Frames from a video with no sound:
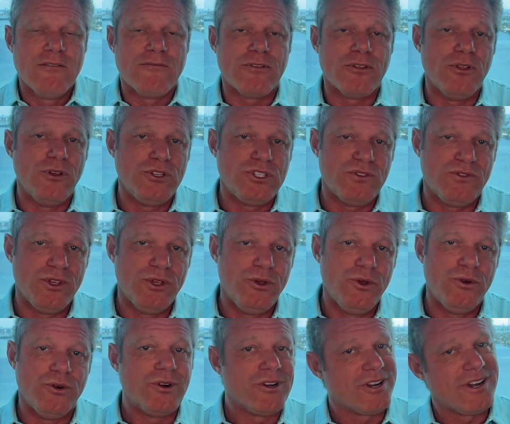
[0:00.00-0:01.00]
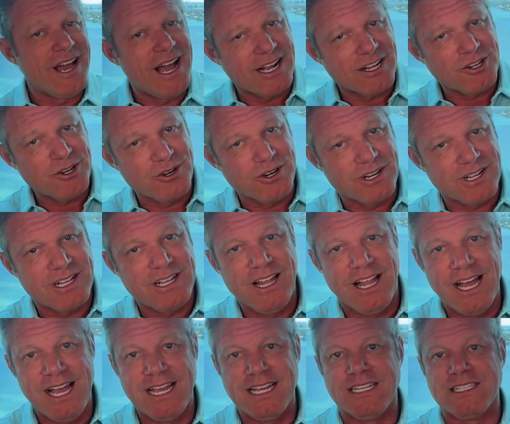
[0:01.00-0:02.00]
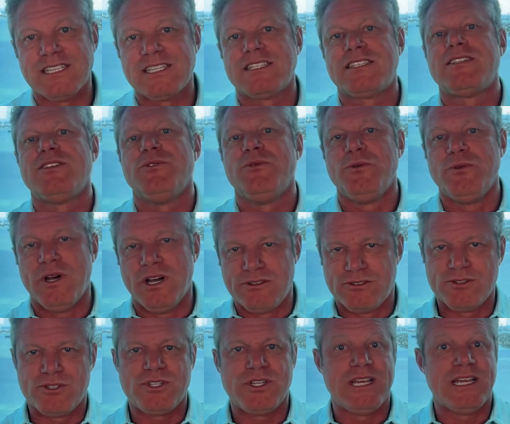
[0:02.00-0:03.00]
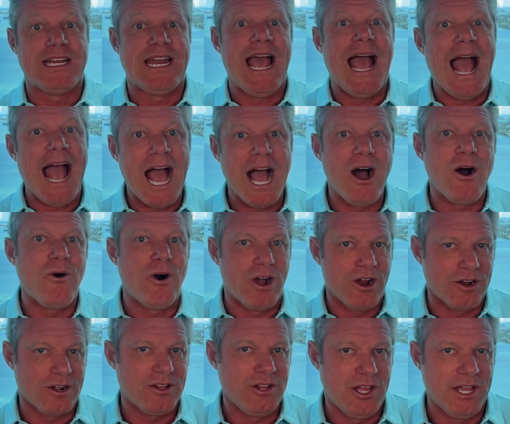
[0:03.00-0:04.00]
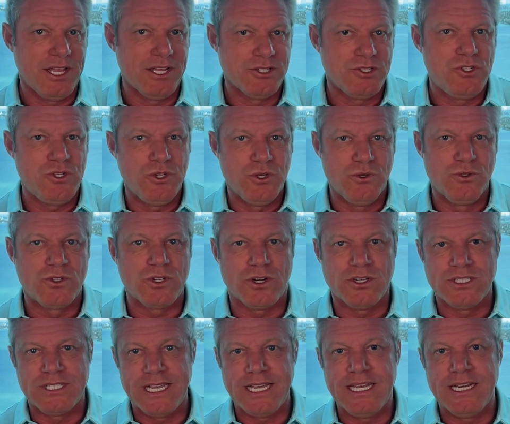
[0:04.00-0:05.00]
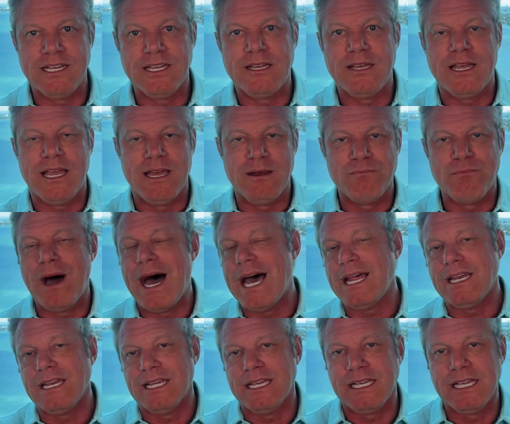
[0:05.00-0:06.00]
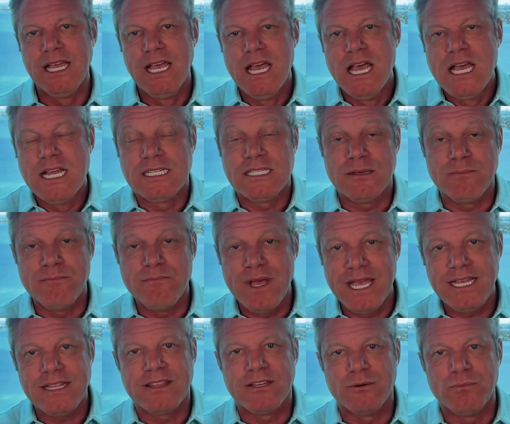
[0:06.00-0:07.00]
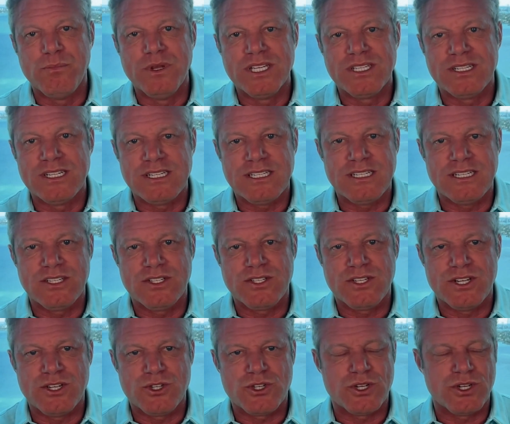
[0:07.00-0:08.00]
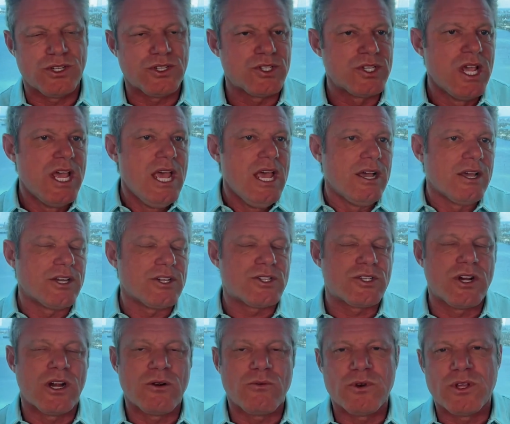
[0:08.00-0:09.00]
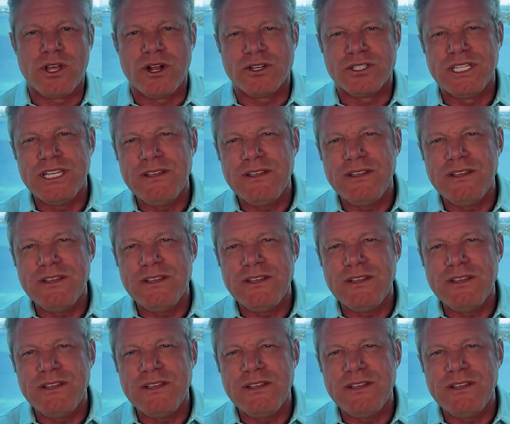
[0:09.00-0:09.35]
for those of you who are not current clients to understand how our clients use our data and modeling to make their business decisions. I'm going to start with our